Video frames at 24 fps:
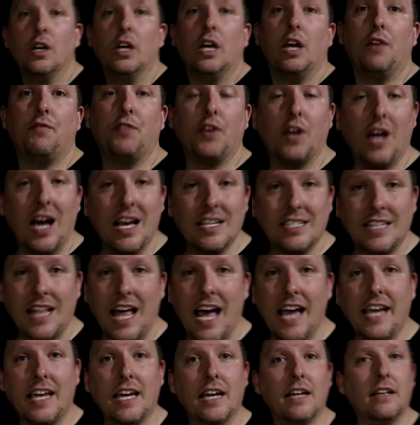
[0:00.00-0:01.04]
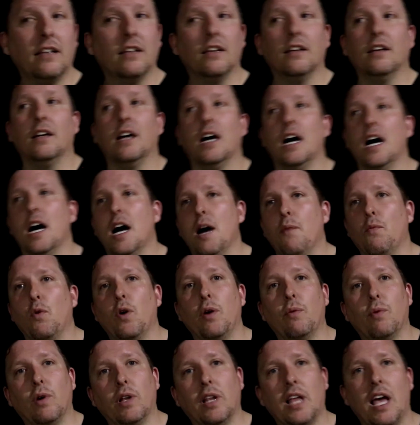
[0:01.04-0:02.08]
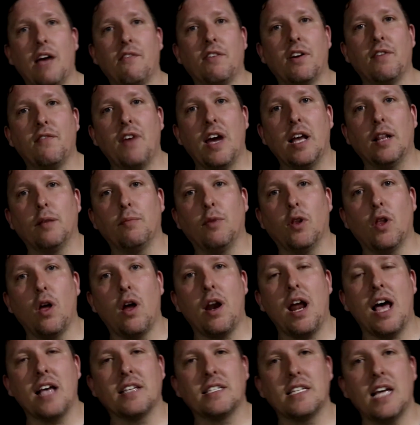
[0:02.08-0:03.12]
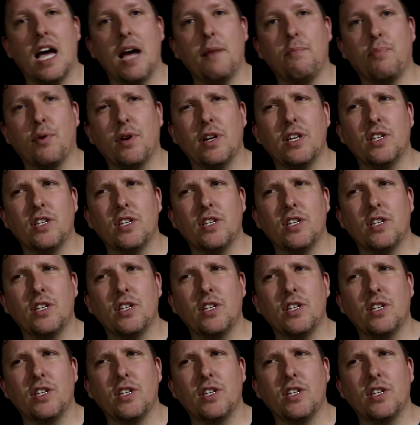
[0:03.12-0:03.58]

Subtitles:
If you guys like it, we will have it available on our site pretty